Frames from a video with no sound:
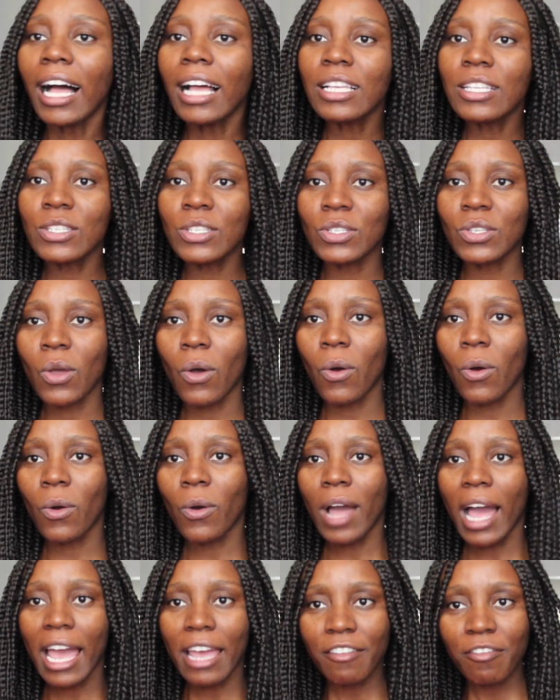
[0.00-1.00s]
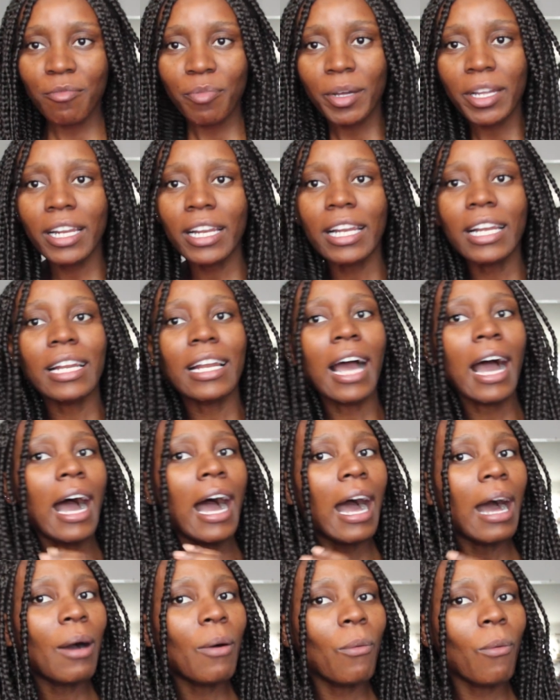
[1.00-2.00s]
So I put it in
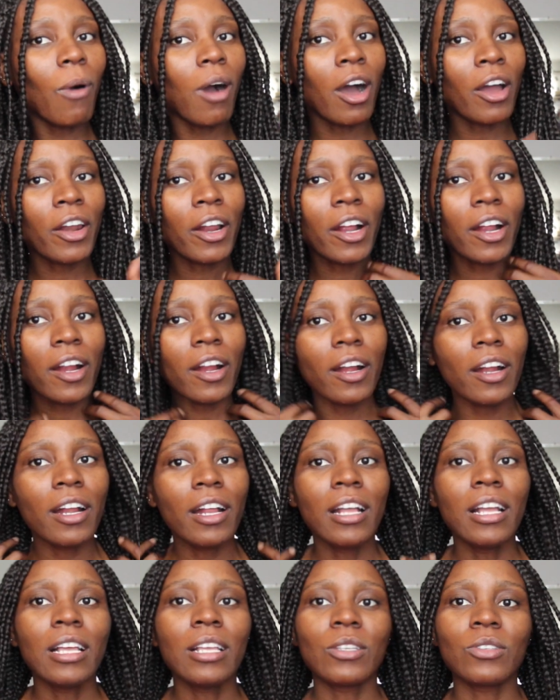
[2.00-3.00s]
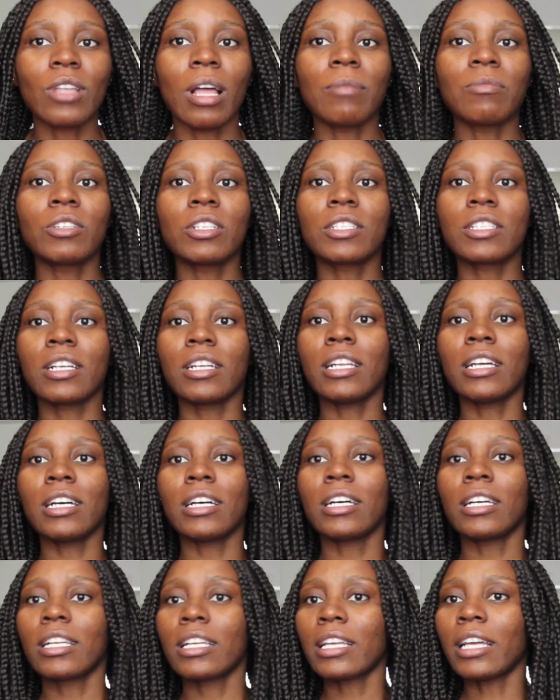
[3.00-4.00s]
hot water, so I'm just
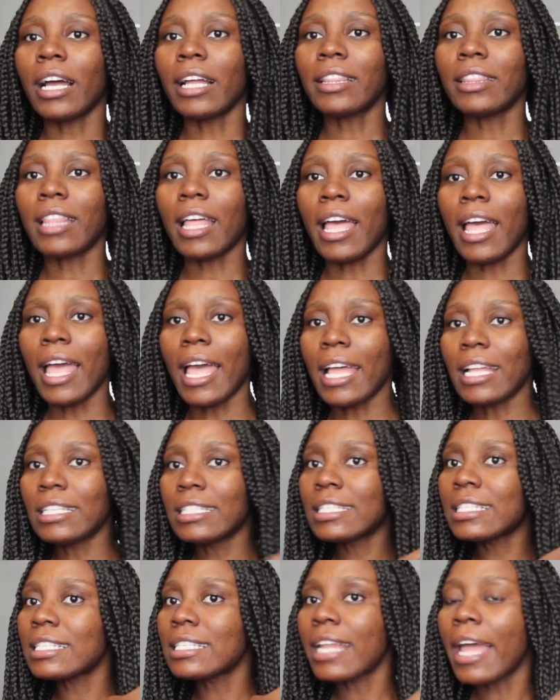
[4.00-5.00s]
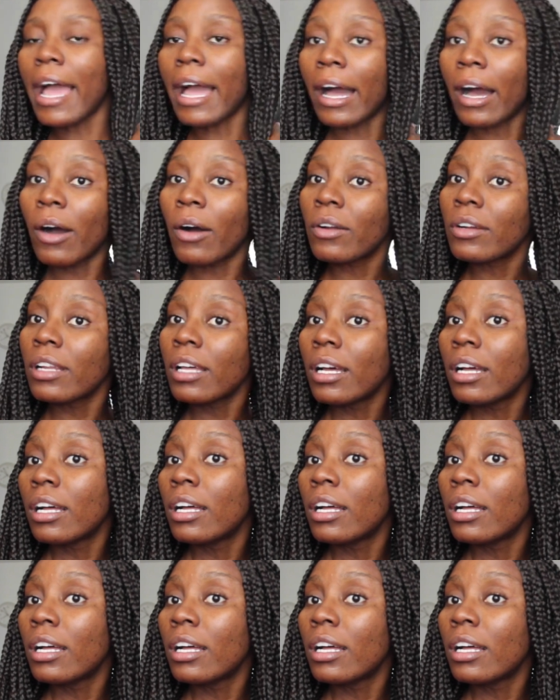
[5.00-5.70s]
gonna cut the ends now.